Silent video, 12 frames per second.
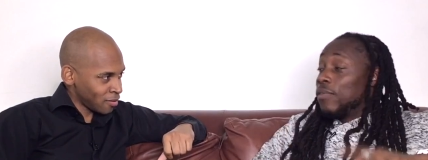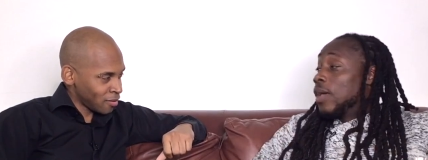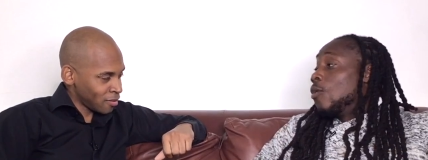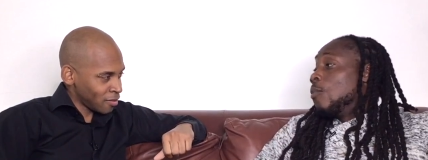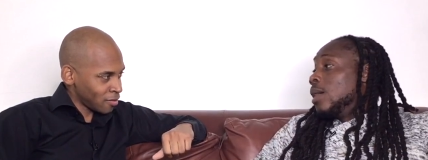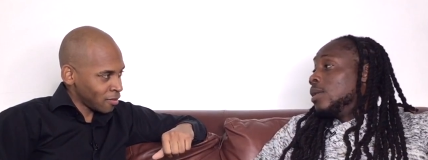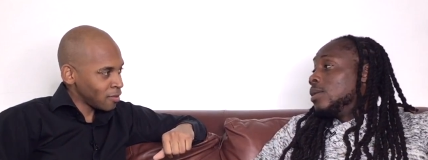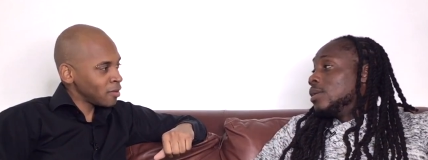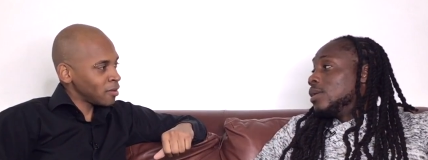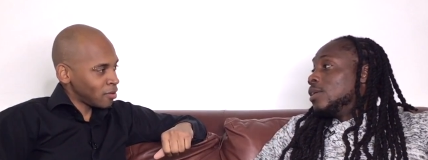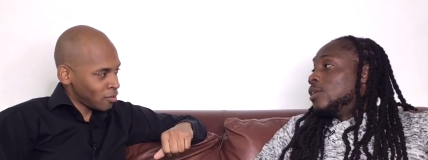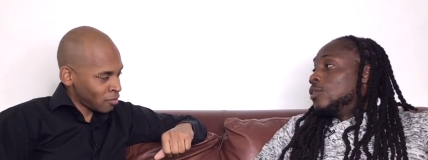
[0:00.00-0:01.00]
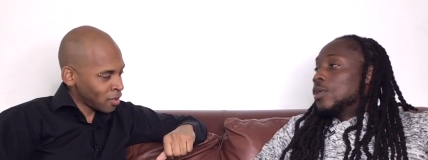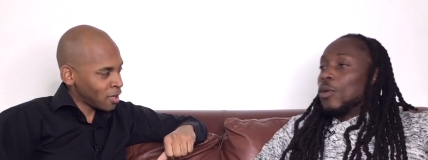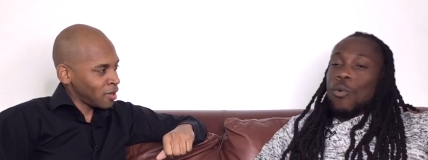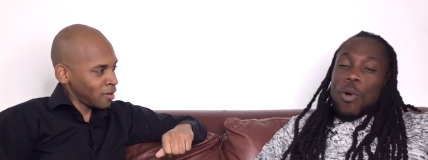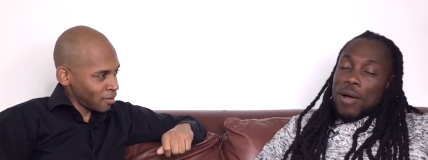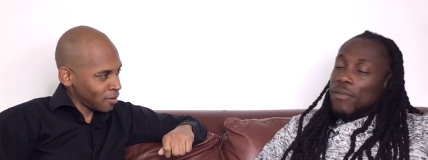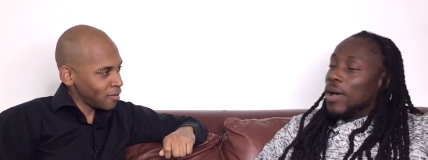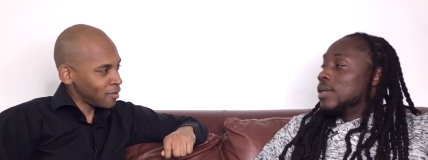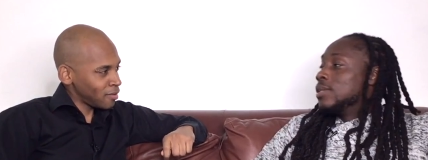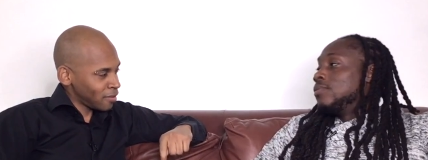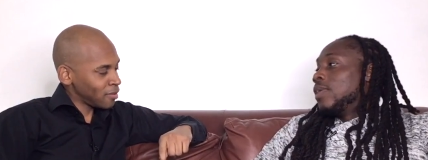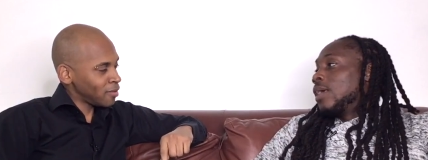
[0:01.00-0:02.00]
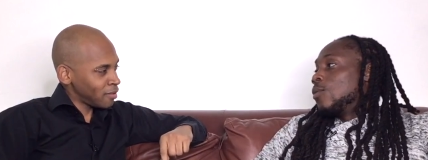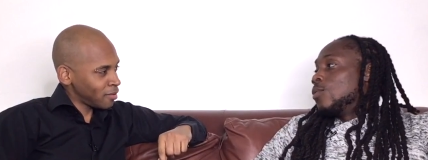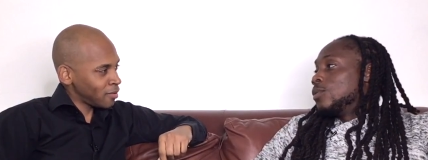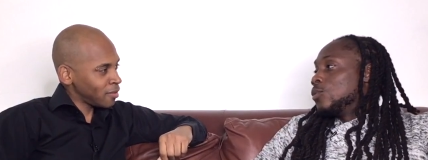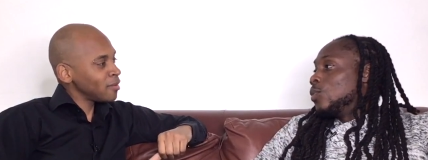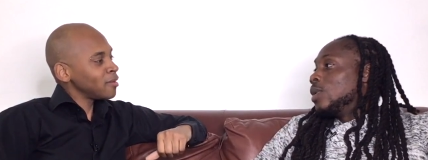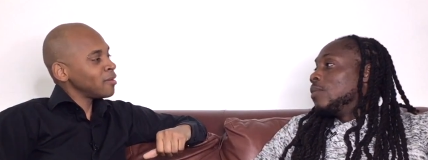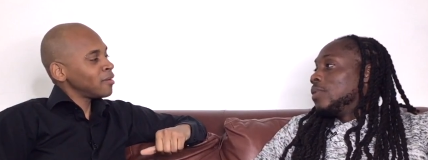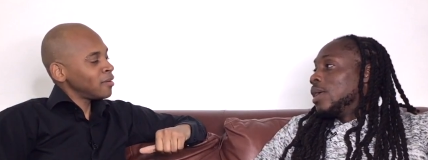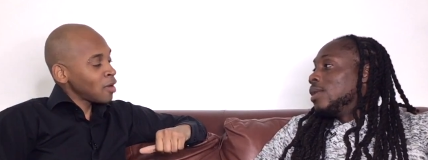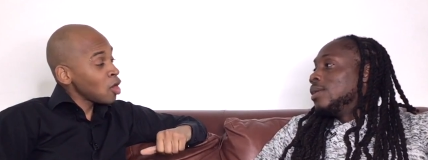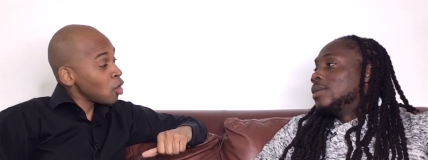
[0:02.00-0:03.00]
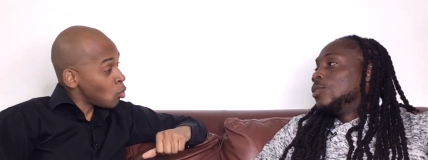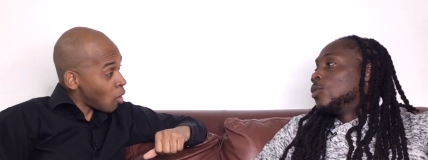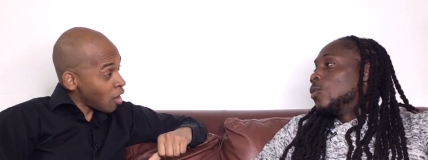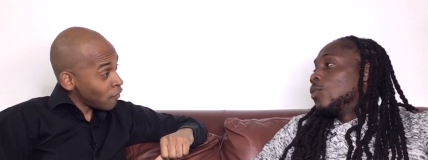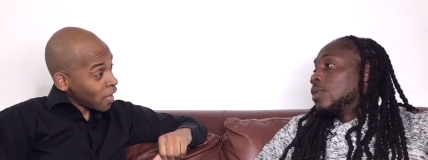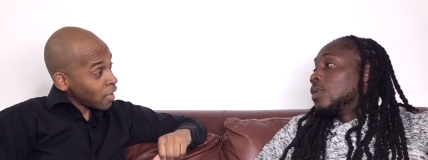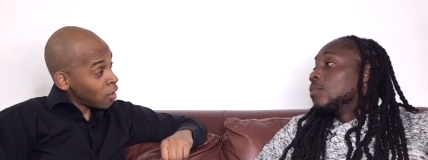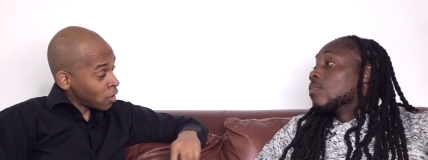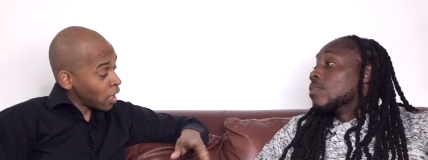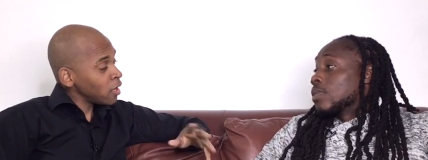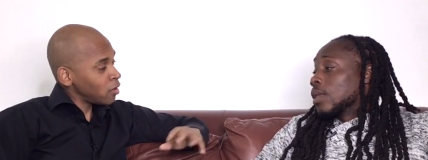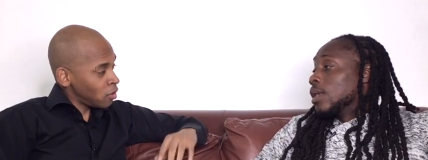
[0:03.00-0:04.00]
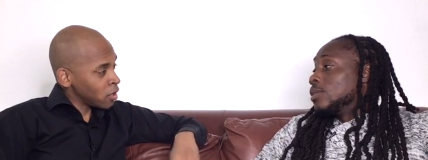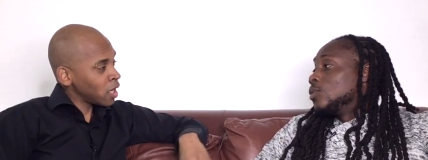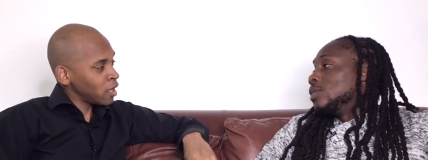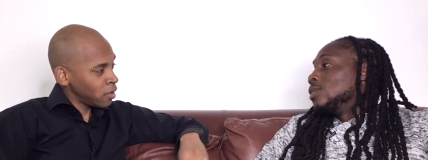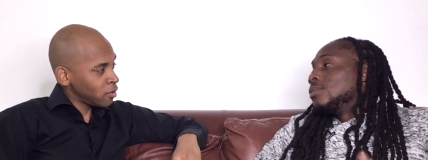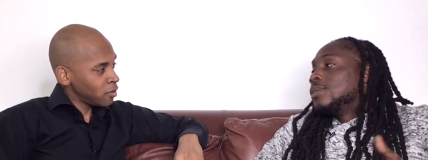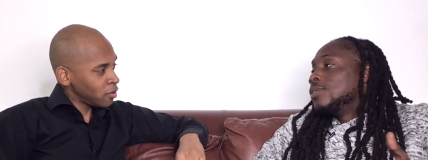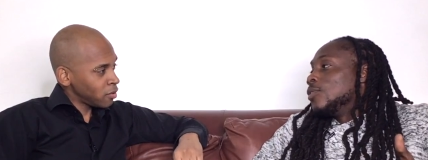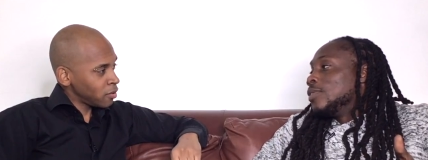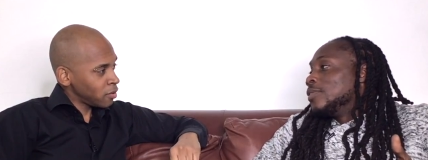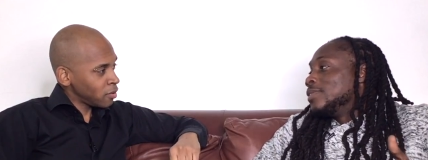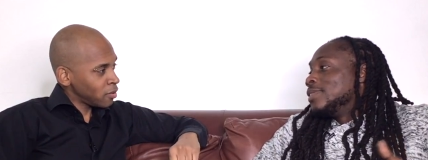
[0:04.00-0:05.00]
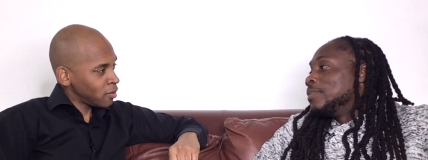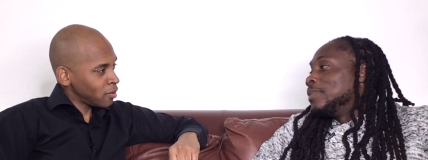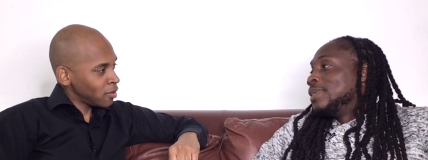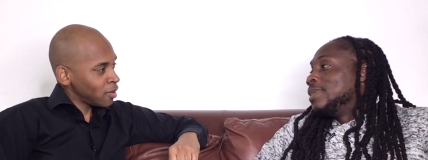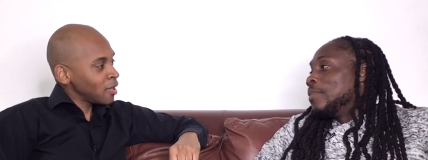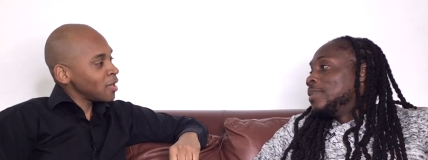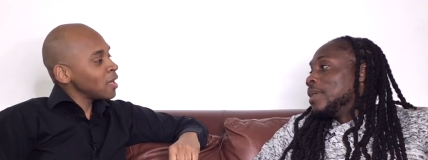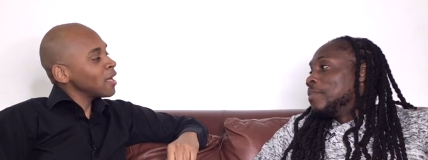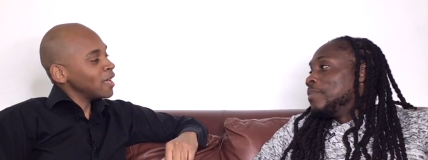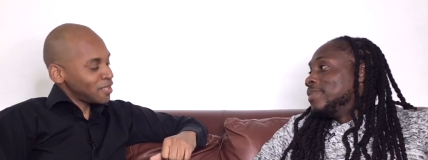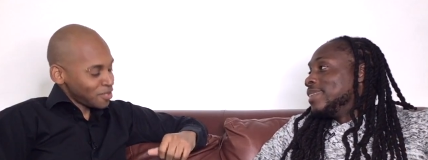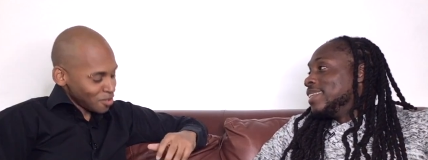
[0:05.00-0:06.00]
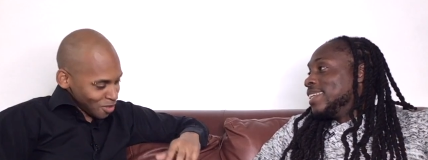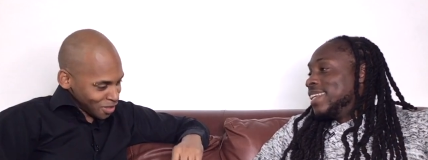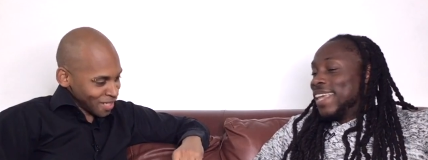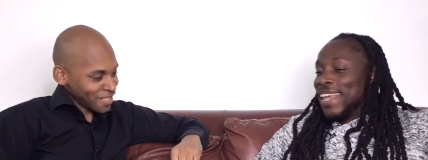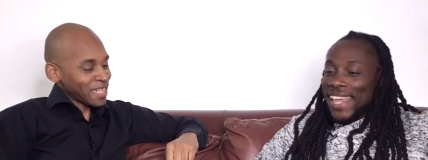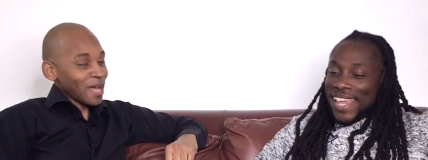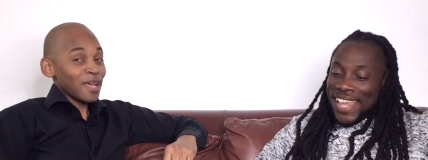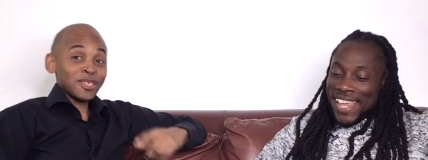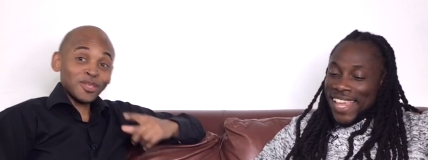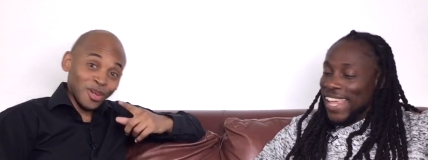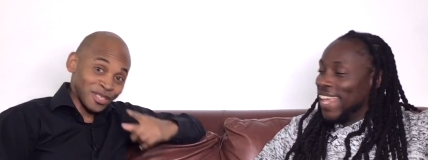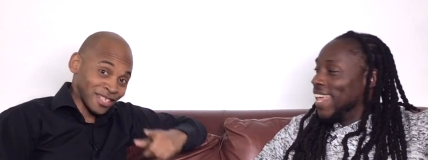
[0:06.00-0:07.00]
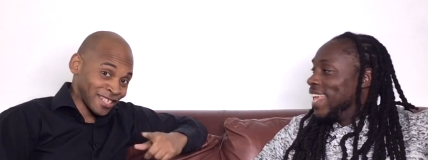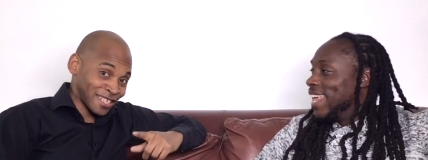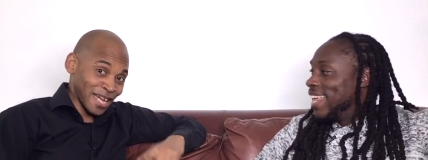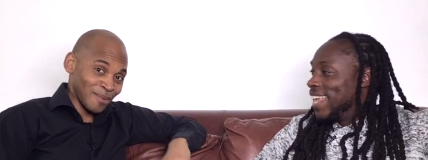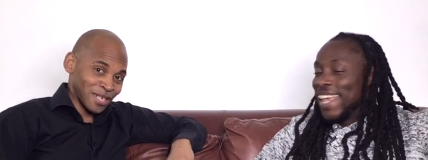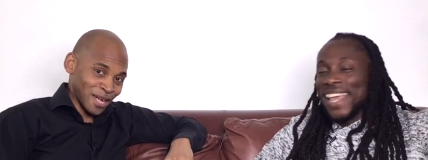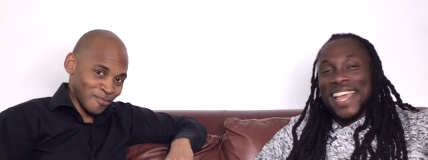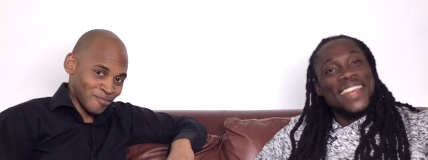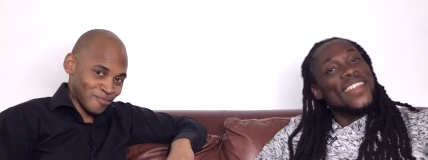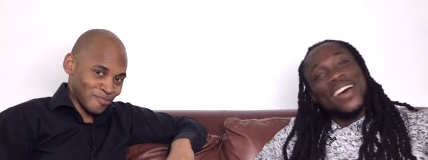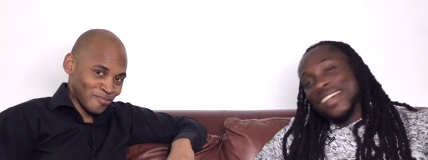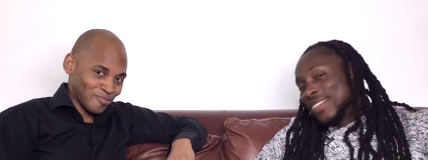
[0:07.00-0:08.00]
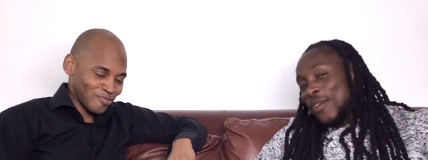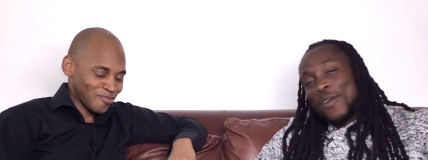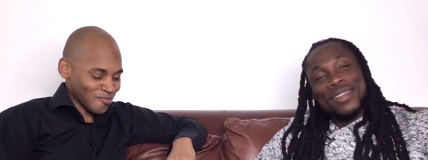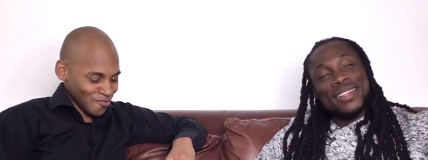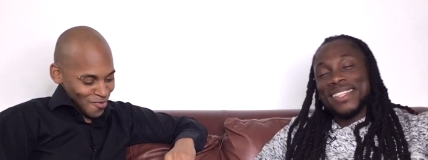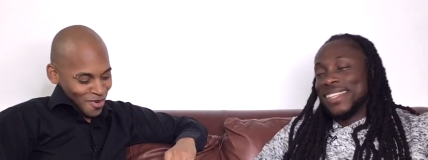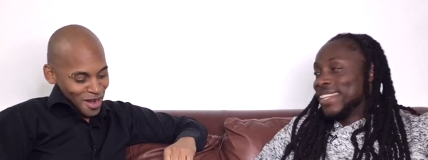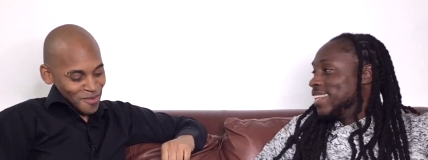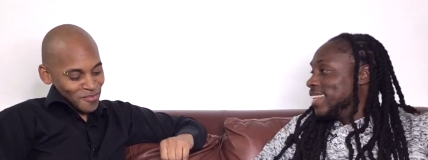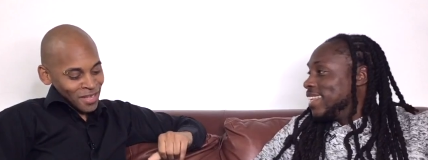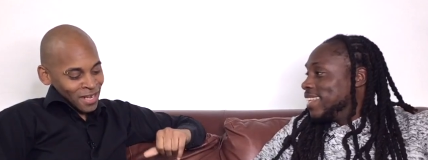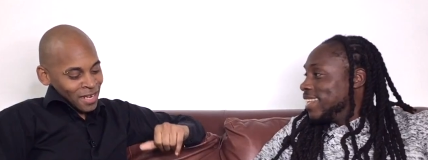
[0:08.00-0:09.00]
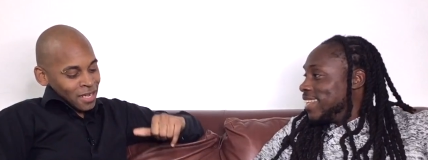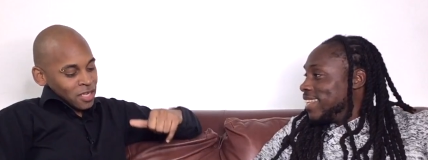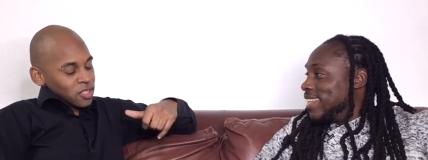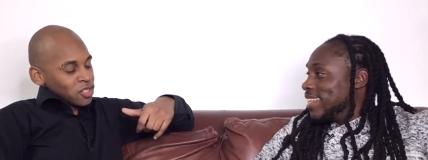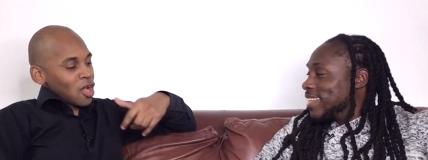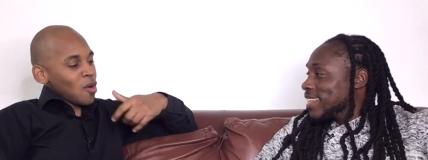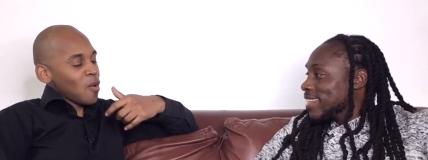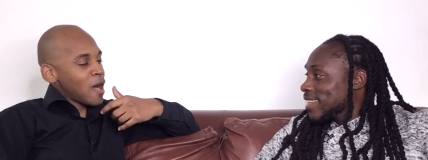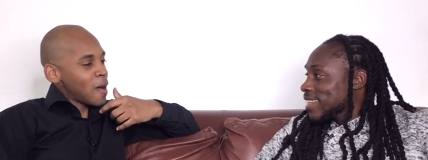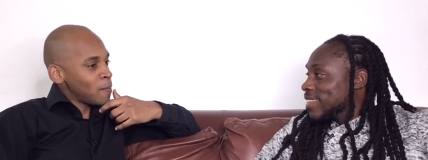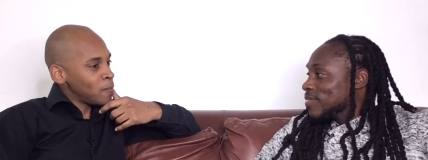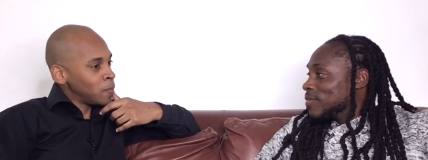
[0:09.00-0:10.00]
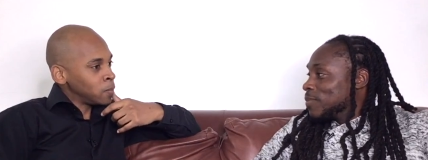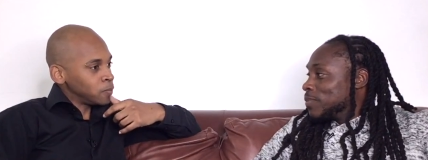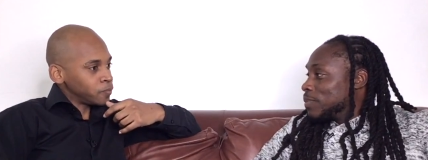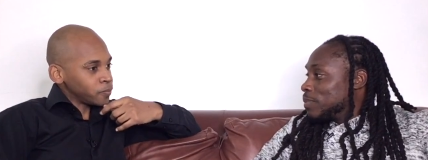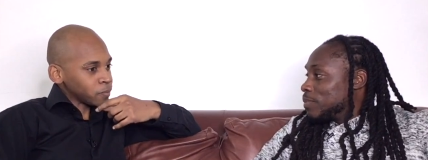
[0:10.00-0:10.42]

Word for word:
Speaker 1: vehicle ban. Okay. Gouyave has vehicle, so definitely it's not. Gouyave, ha- okay, okay. it's, it's, not just the jab jab.
Speaker 2: It's not just jab. It's not just jab jab at all. Right. So um,